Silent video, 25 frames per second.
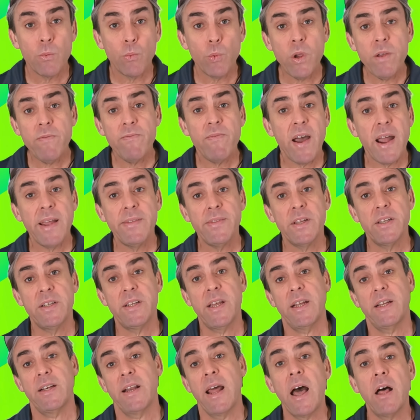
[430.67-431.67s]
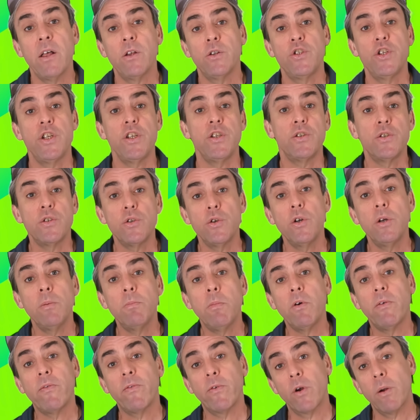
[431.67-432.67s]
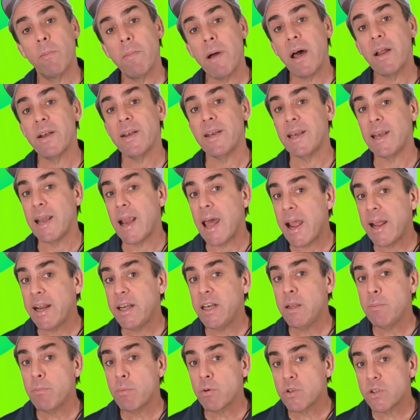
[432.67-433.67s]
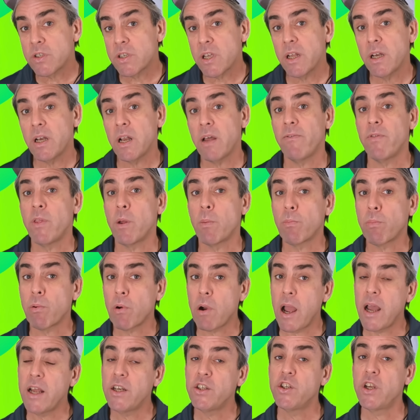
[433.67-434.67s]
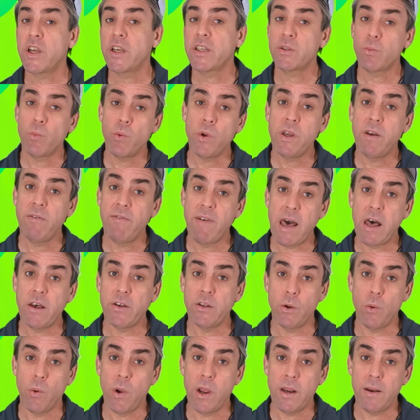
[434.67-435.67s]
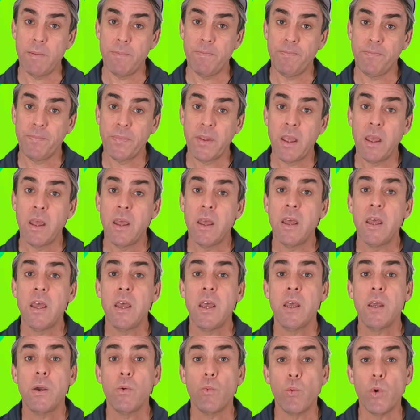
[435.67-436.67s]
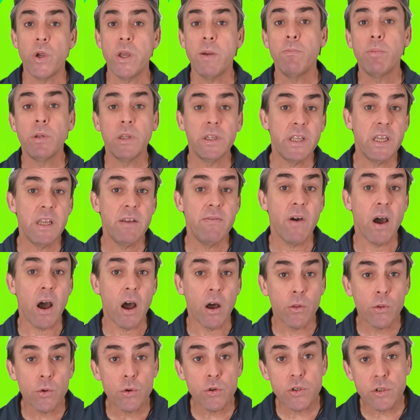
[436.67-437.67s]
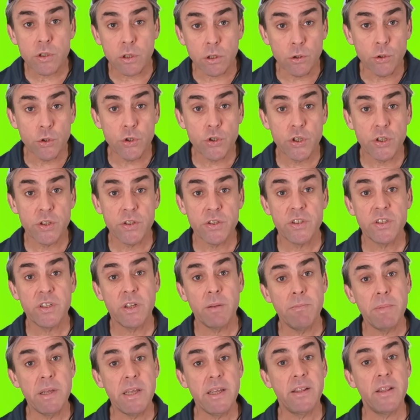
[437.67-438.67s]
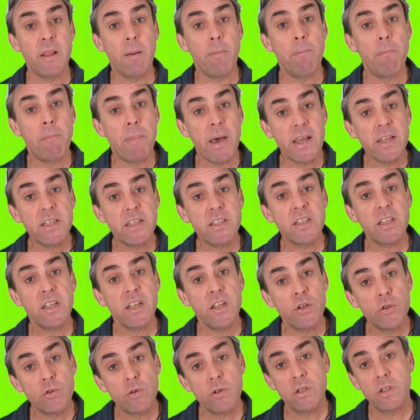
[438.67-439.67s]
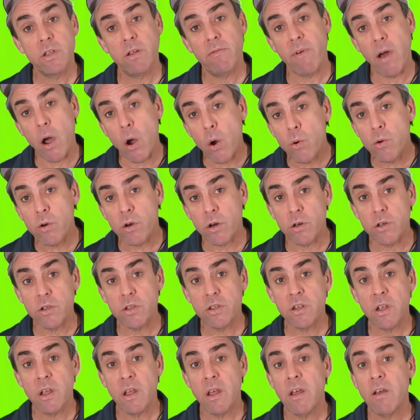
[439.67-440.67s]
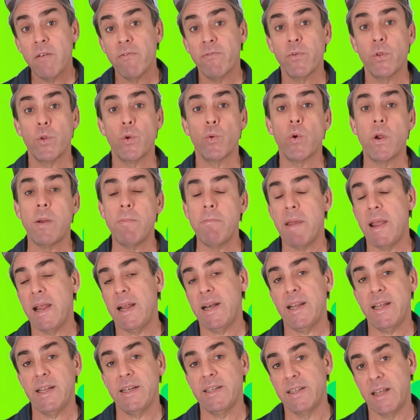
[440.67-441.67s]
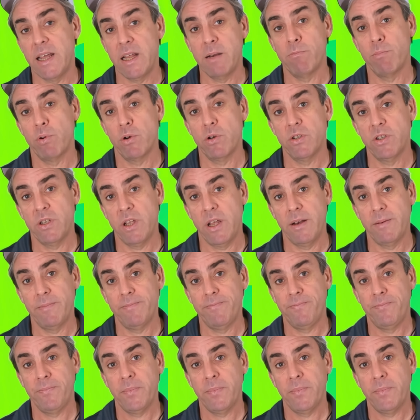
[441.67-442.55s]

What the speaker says: We find the technology suitable for about 90% of the projects we evaluate. We believe other solutions to be in the best interest of owners for the remaining 10%.